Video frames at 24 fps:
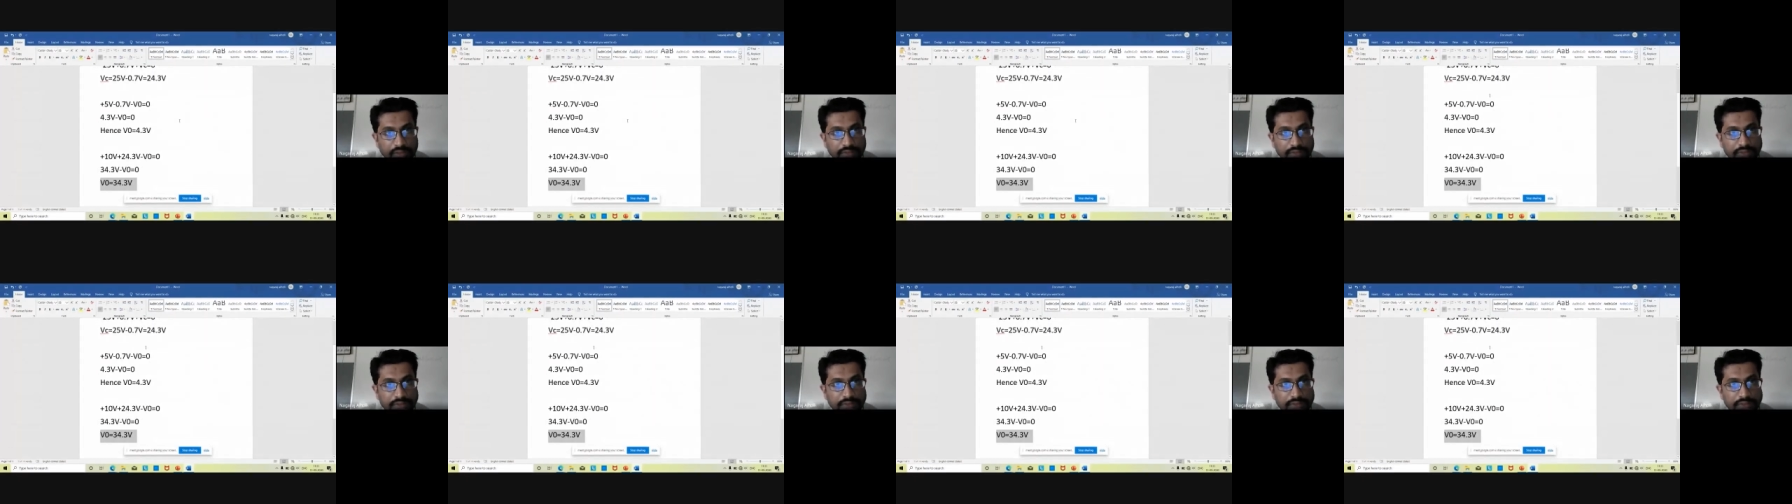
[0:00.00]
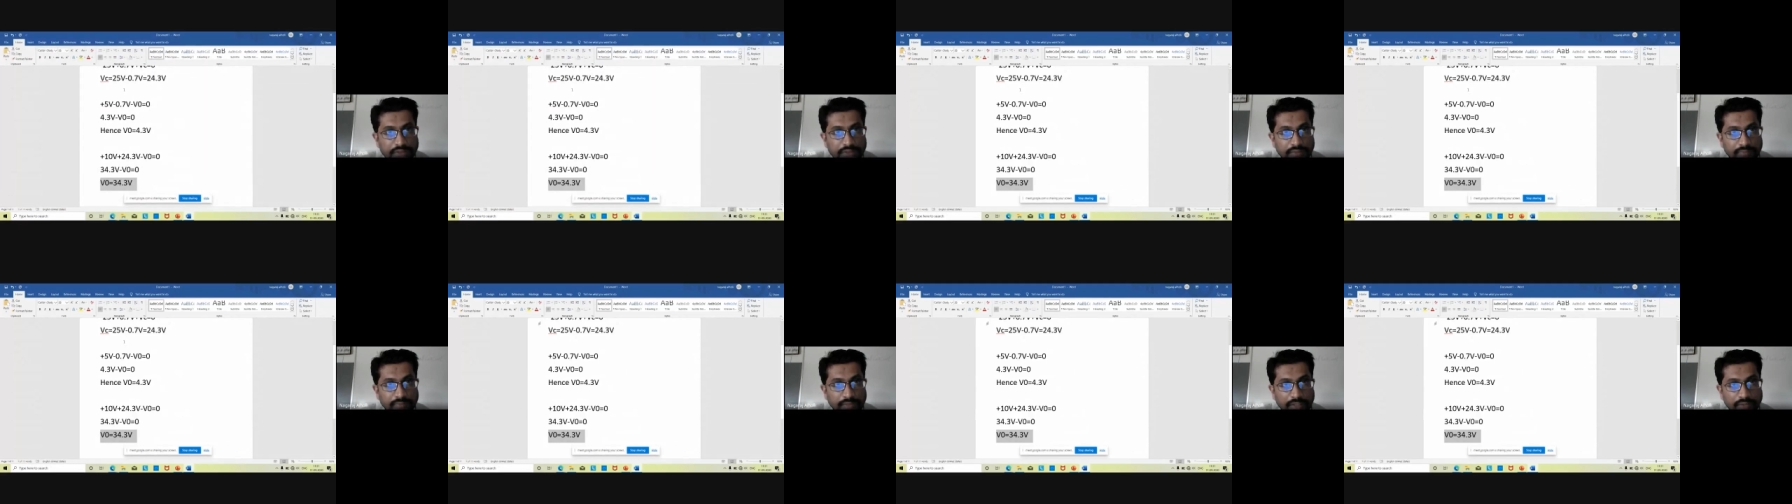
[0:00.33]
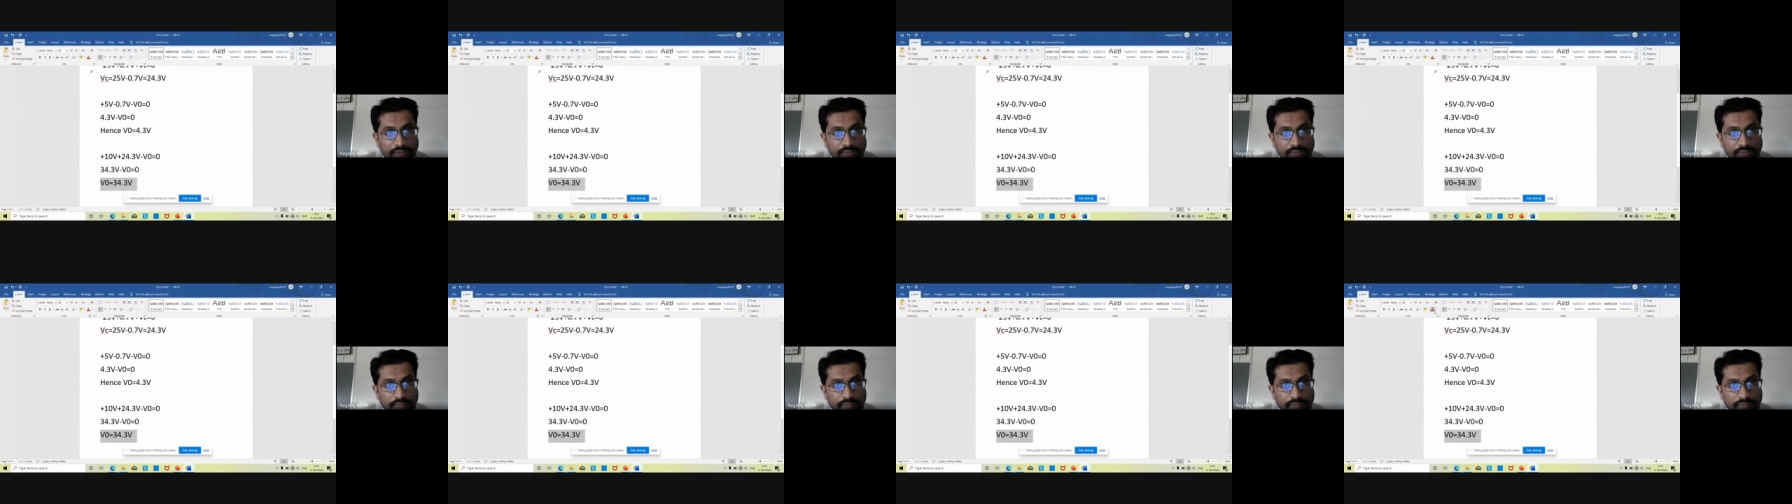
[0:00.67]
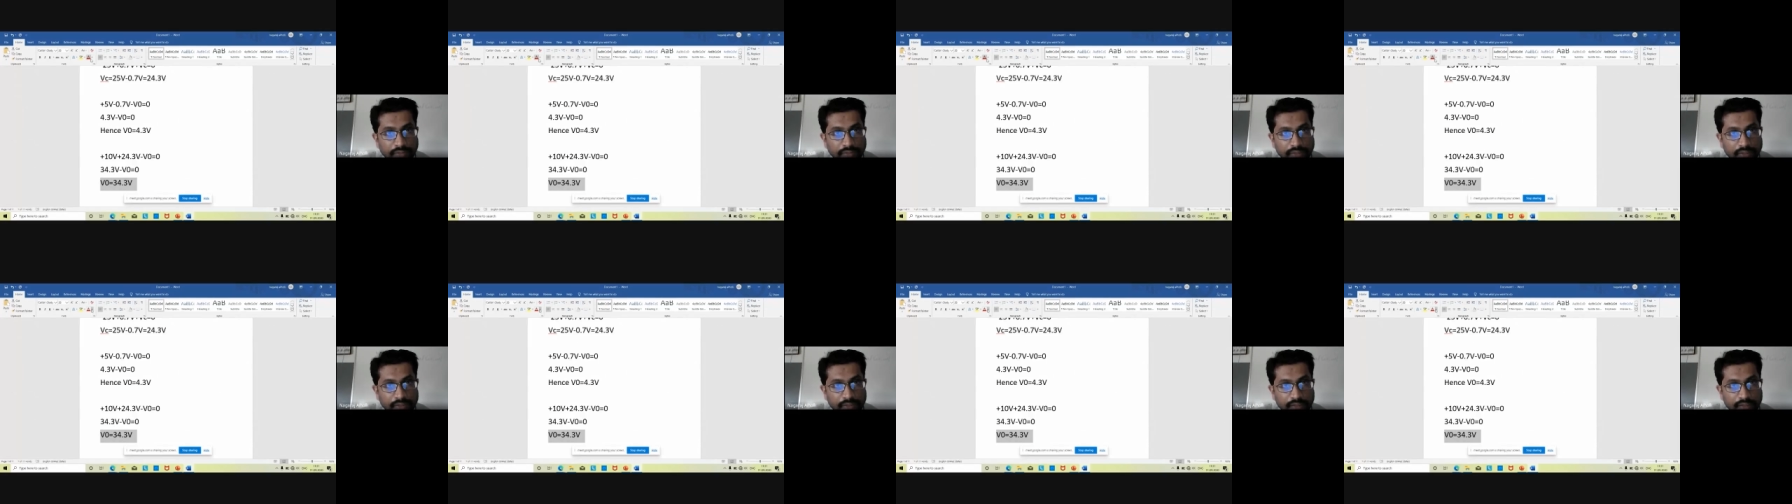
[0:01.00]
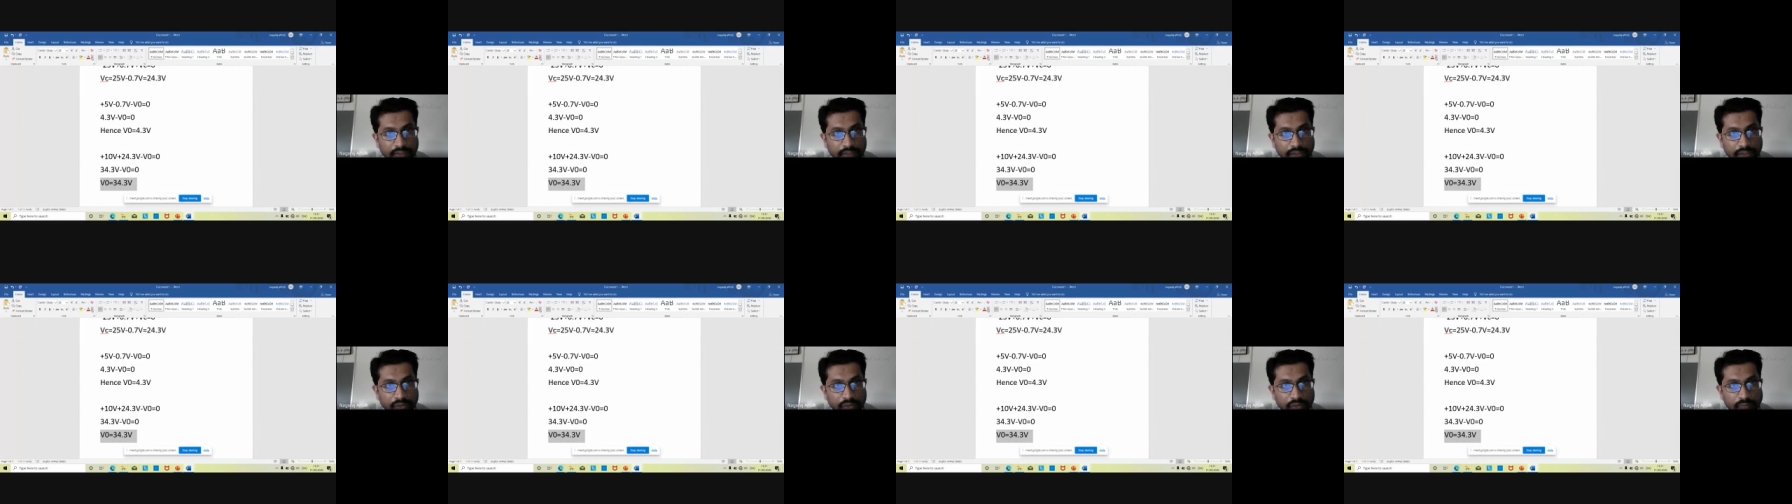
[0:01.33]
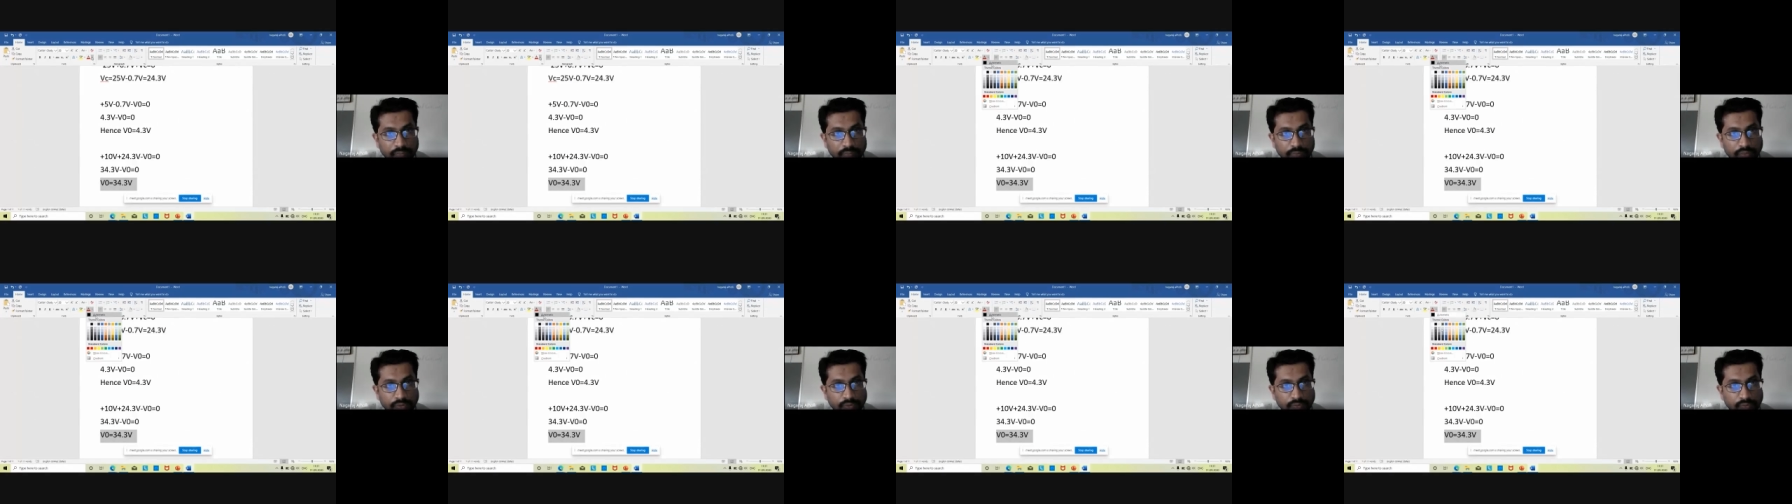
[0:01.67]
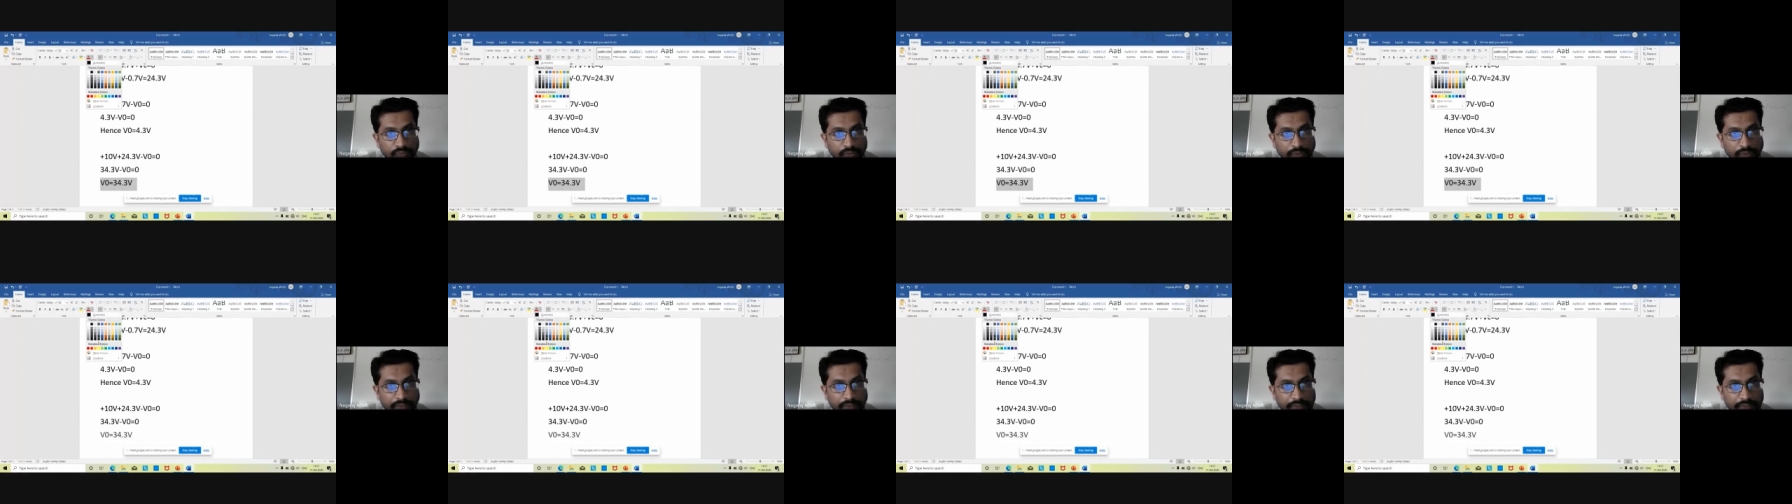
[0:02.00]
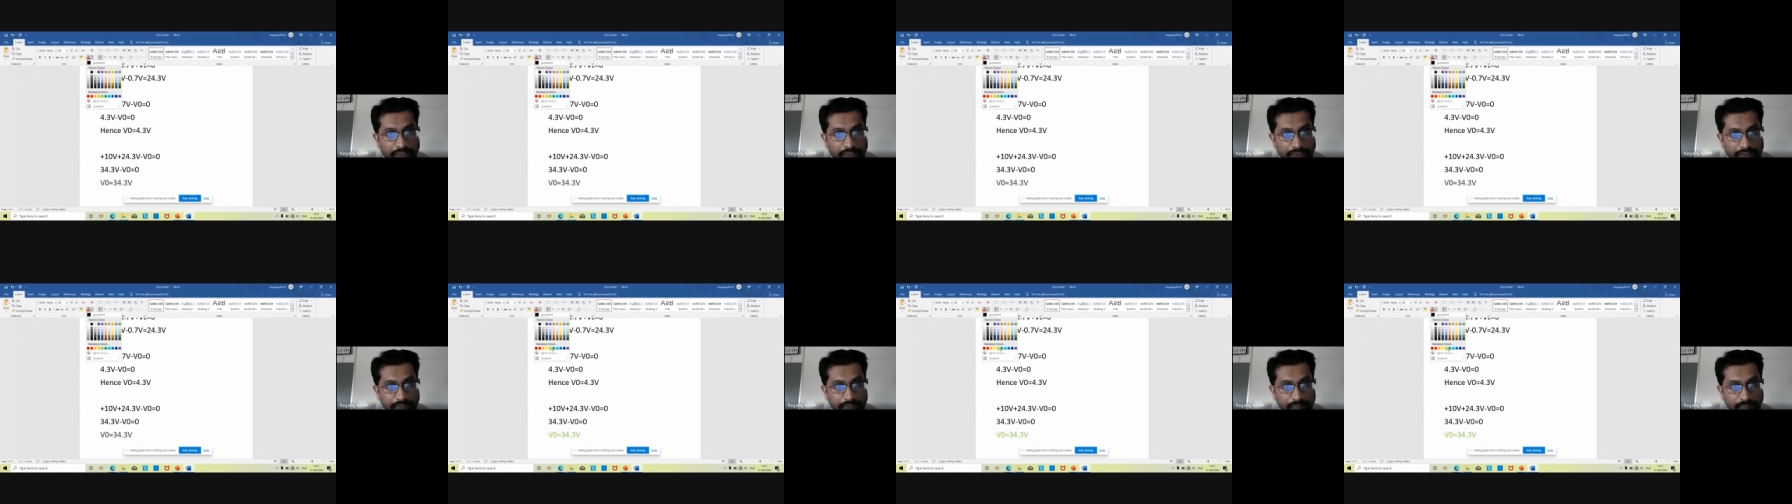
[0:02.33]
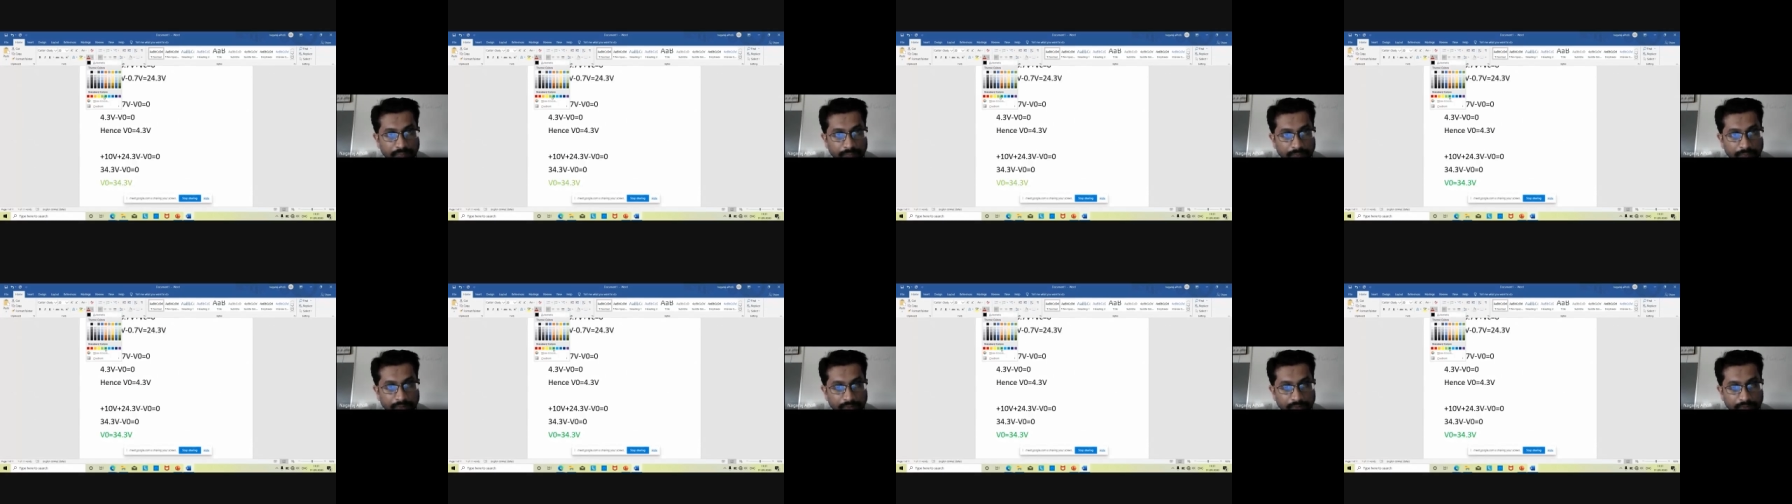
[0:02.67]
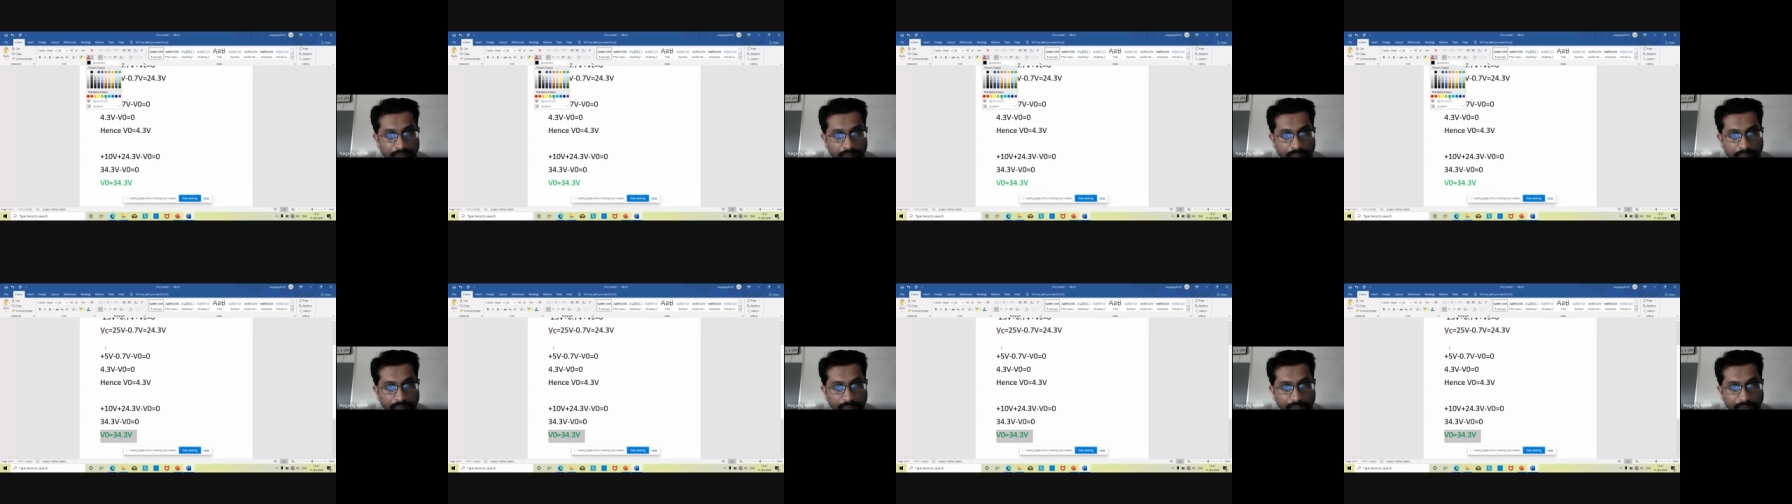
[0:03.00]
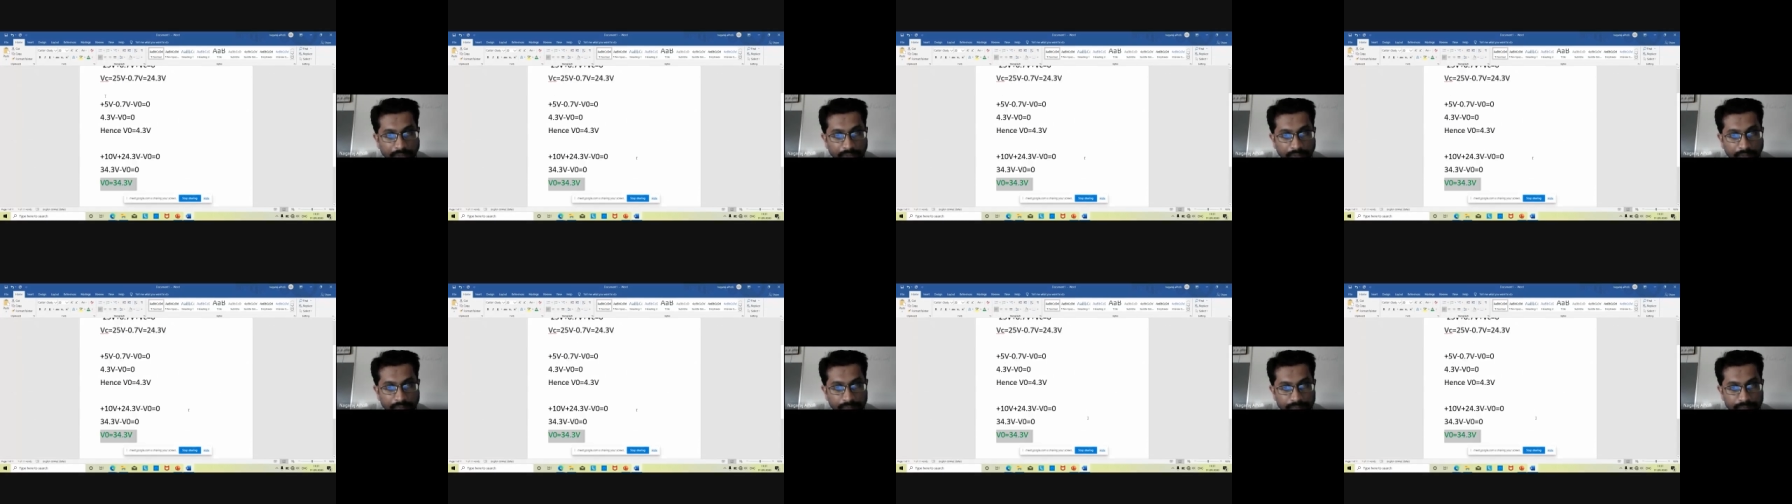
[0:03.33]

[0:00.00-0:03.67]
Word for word: This is the value of the output voltage when